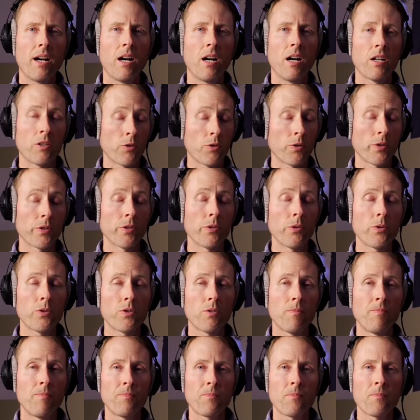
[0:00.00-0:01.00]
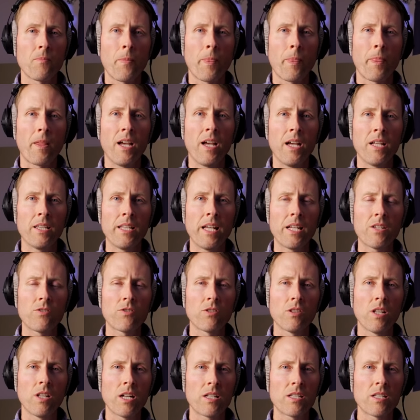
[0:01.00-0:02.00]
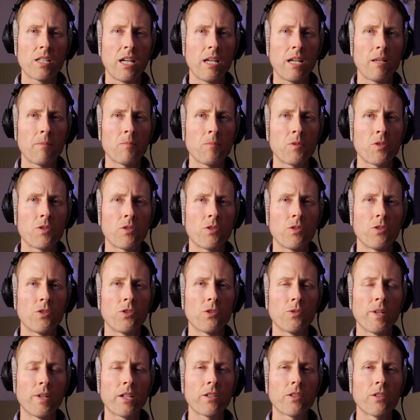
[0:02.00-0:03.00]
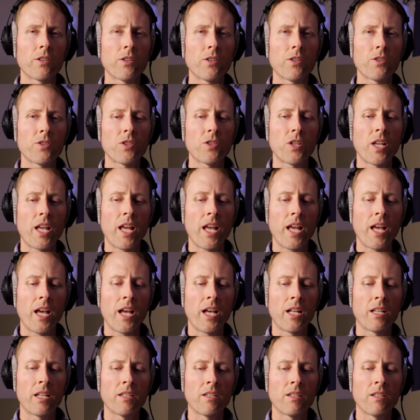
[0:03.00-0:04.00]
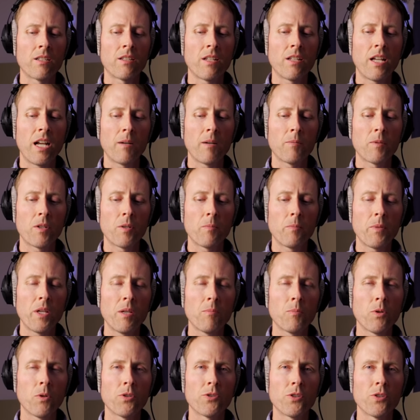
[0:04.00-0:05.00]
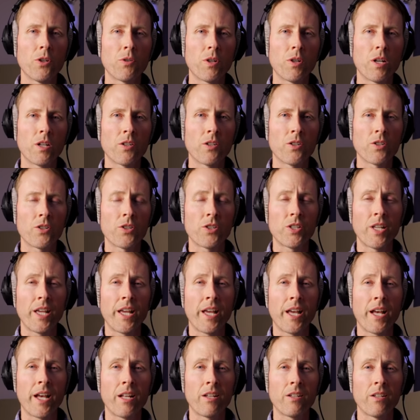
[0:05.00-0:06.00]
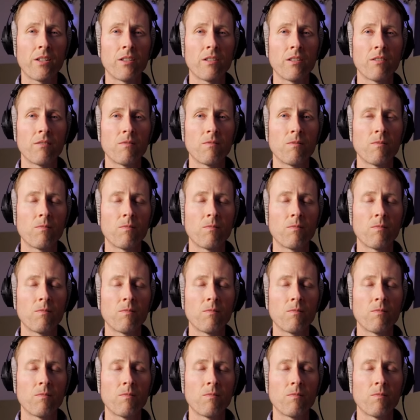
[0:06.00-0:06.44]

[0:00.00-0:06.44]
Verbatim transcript: on crews, and that is a lot of times directors and camera people don't understand